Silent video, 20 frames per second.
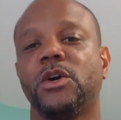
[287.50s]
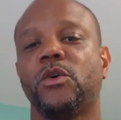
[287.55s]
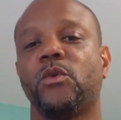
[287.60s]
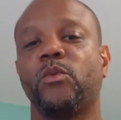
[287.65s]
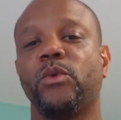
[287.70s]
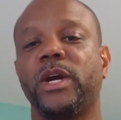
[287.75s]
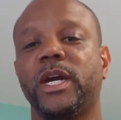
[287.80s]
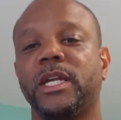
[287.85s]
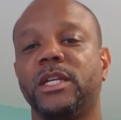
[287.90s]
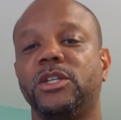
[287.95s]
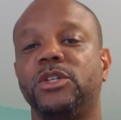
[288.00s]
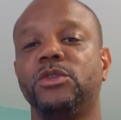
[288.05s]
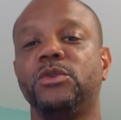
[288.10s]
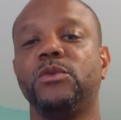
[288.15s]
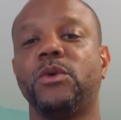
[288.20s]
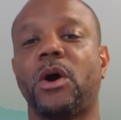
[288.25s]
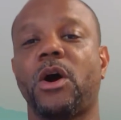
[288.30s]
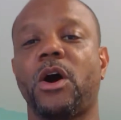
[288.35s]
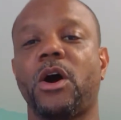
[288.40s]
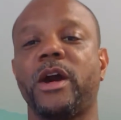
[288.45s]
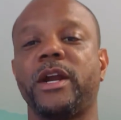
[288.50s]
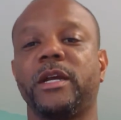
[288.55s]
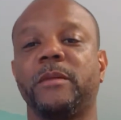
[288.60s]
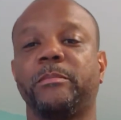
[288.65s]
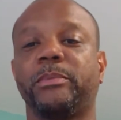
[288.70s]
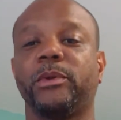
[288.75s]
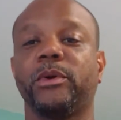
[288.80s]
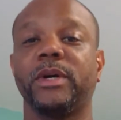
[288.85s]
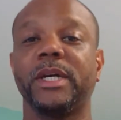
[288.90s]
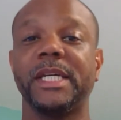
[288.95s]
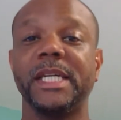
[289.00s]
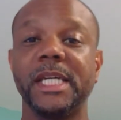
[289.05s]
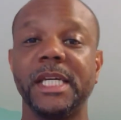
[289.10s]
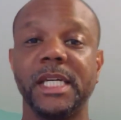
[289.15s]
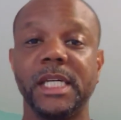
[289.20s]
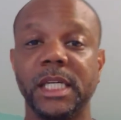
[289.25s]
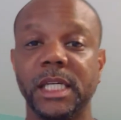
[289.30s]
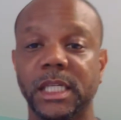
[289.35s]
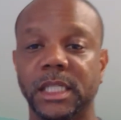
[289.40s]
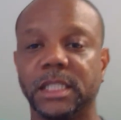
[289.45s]
When you are an
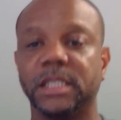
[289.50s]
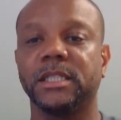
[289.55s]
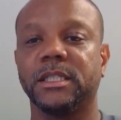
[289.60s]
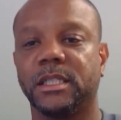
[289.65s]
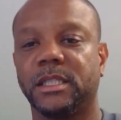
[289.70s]
employee,